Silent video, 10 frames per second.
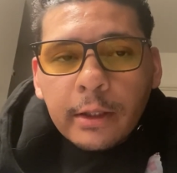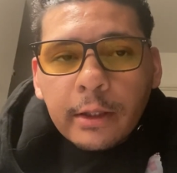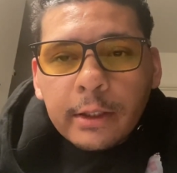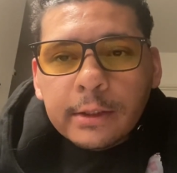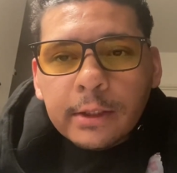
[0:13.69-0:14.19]

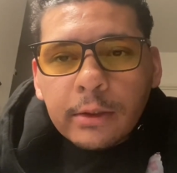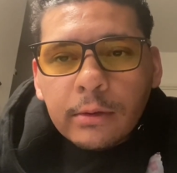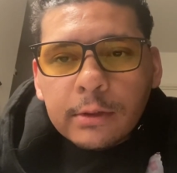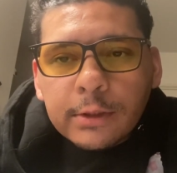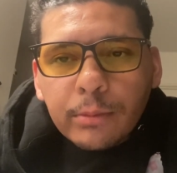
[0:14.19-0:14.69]
This
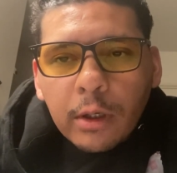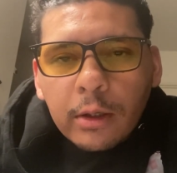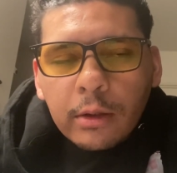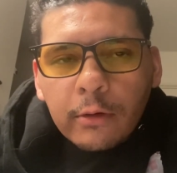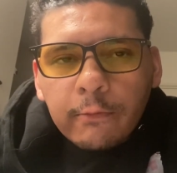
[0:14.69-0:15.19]
little
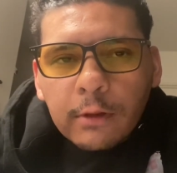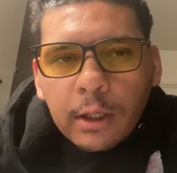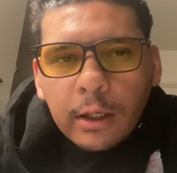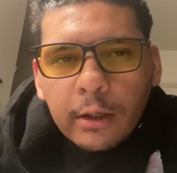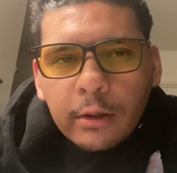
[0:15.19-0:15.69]
small little
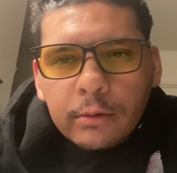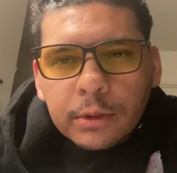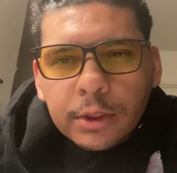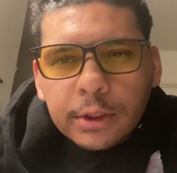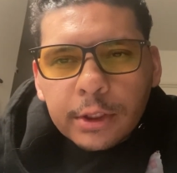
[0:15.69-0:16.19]
vlog
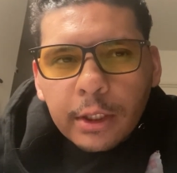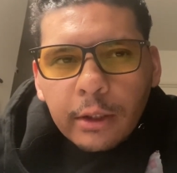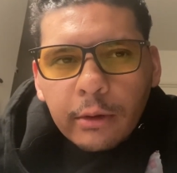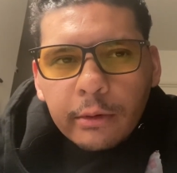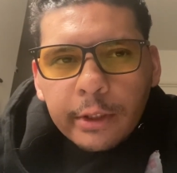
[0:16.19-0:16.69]

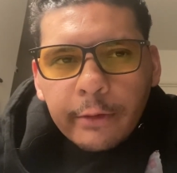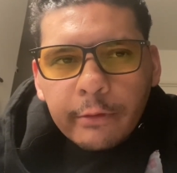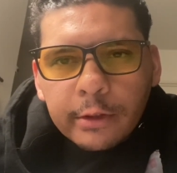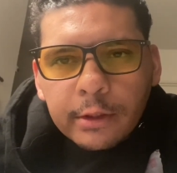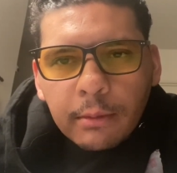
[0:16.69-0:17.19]
shall give
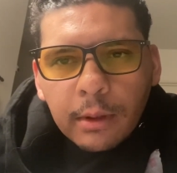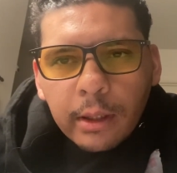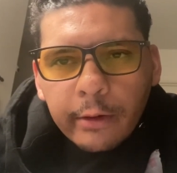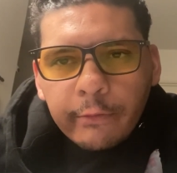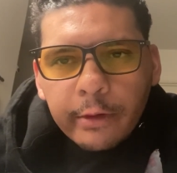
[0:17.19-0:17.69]
you some
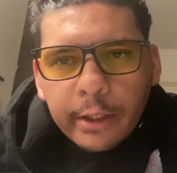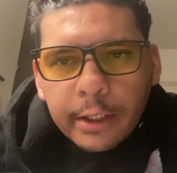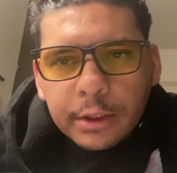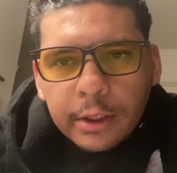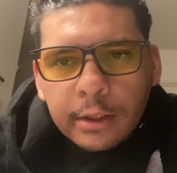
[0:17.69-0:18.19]

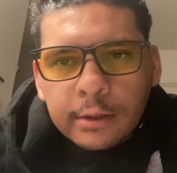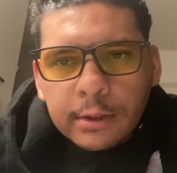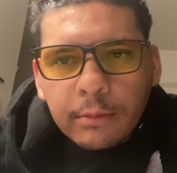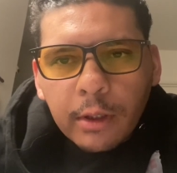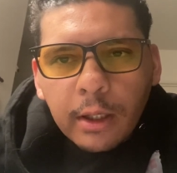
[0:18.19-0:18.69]
clarification,
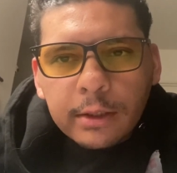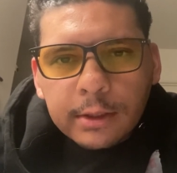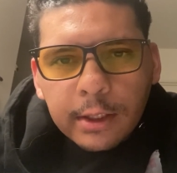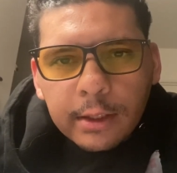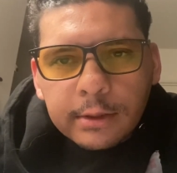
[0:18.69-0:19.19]
some
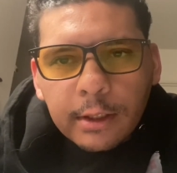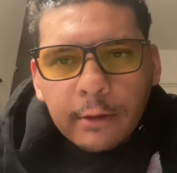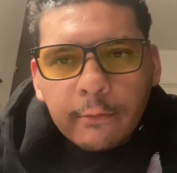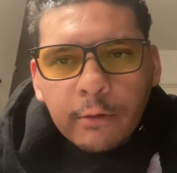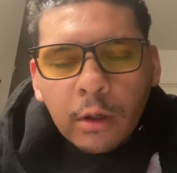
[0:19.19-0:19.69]
context of